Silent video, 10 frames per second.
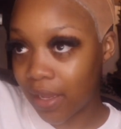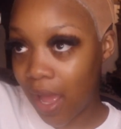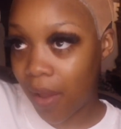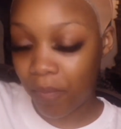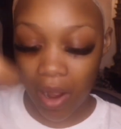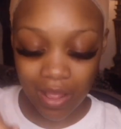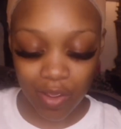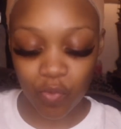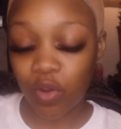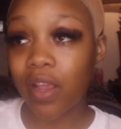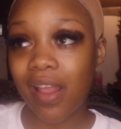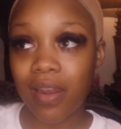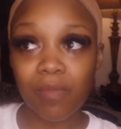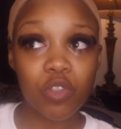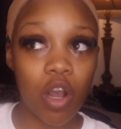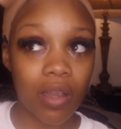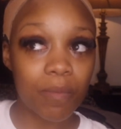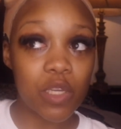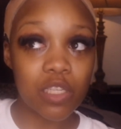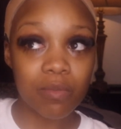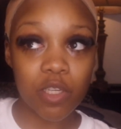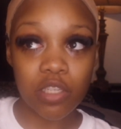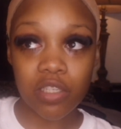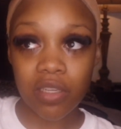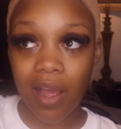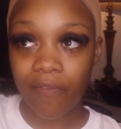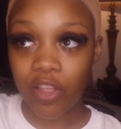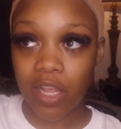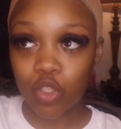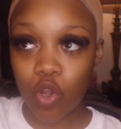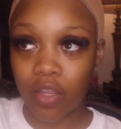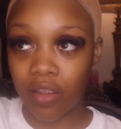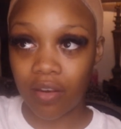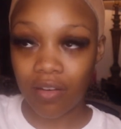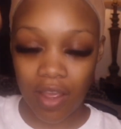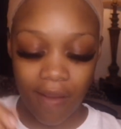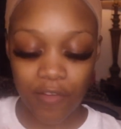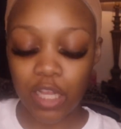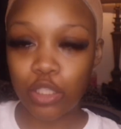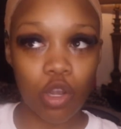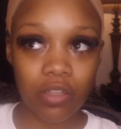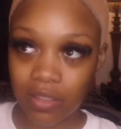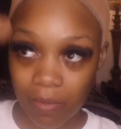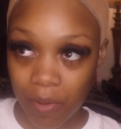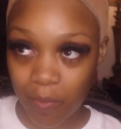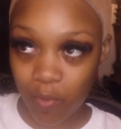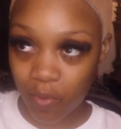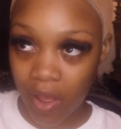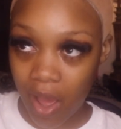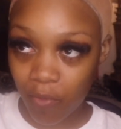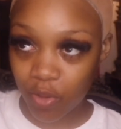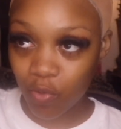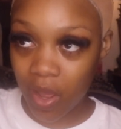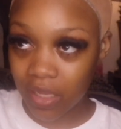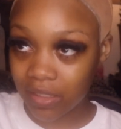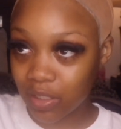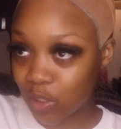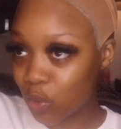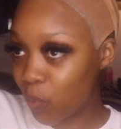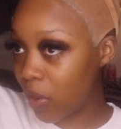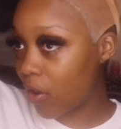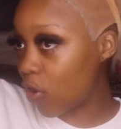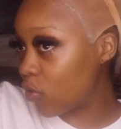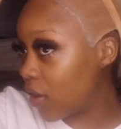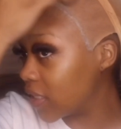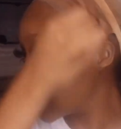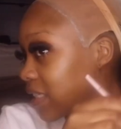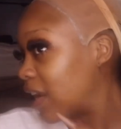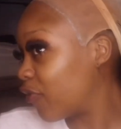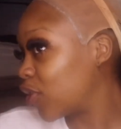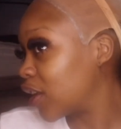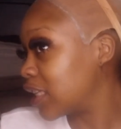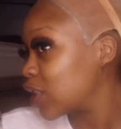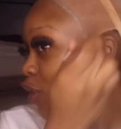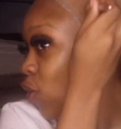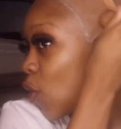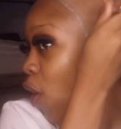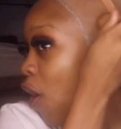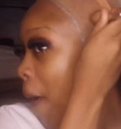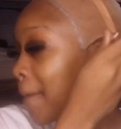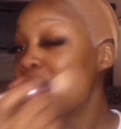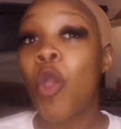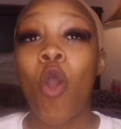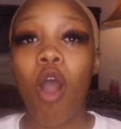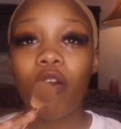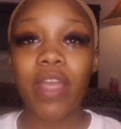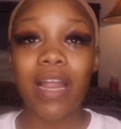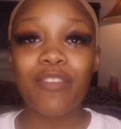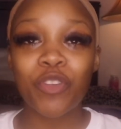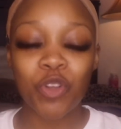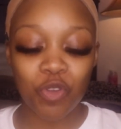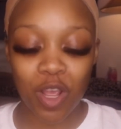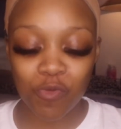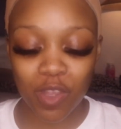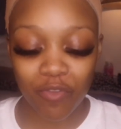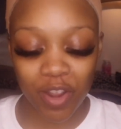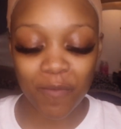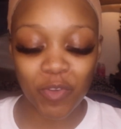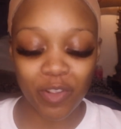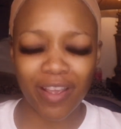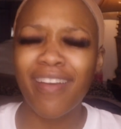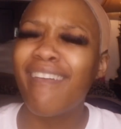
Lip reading: I probably would end up talking because bitch, I feel like talking. Like, I feel like talking to the people. How are you guys doing? Are you guys excited for the install? Oh yeah, I didn't even show you guys what the fuck I'm using.